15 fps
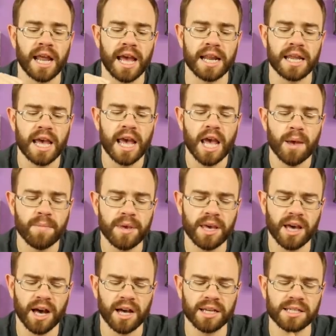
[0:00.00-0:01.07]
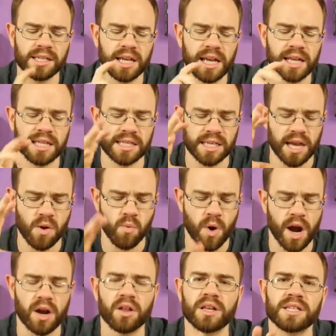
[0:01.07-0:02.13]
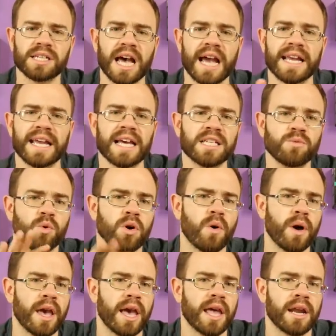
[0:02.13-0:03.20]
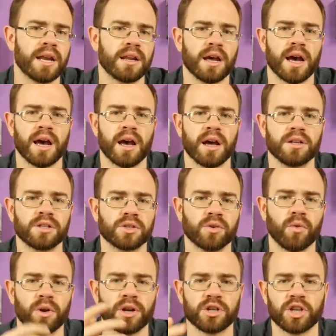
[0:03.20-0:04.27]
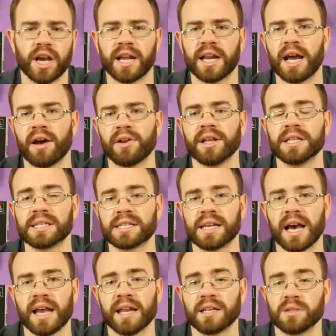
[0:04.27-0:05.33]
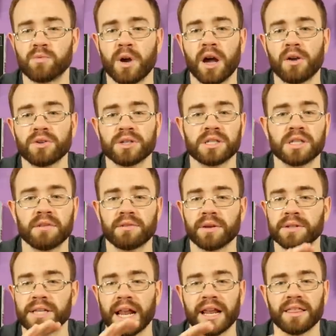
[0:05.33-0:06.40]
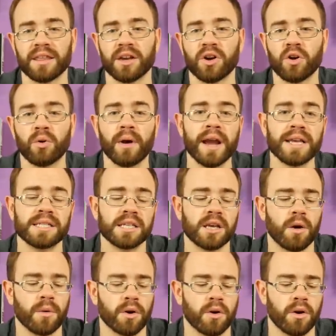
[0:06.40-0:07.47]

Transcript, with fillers: it, and because it's like wireless, I guess we'll go ahead and uh, unscrew it and check it out inside as well, just see if there's anything crazy going